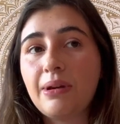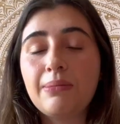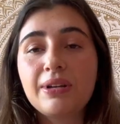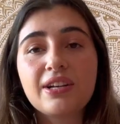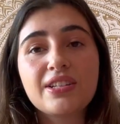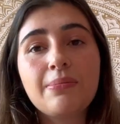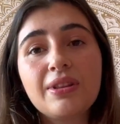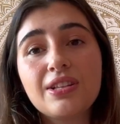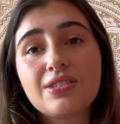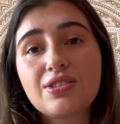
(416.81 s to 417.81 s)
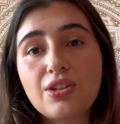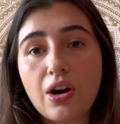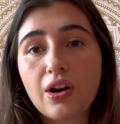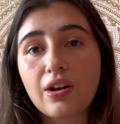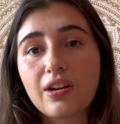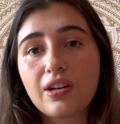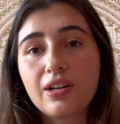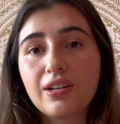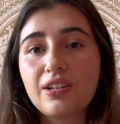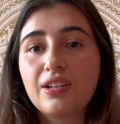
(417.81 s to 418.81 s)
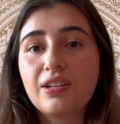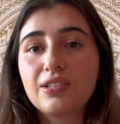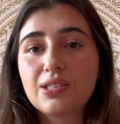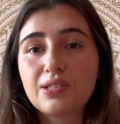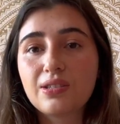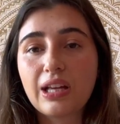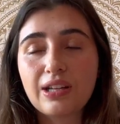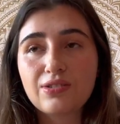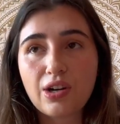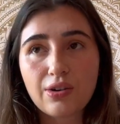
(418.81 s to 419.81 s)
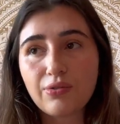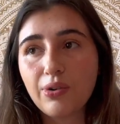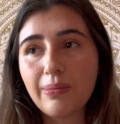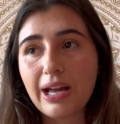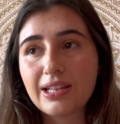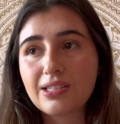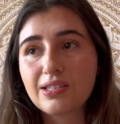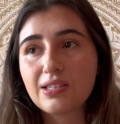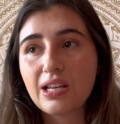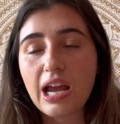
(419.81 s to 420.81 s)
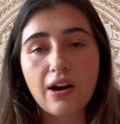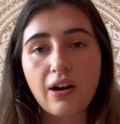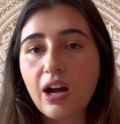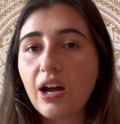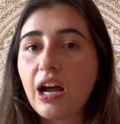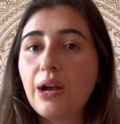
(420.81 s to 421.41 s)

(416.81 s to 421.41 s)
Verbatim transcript: And because I'm in this dark like dark romance era i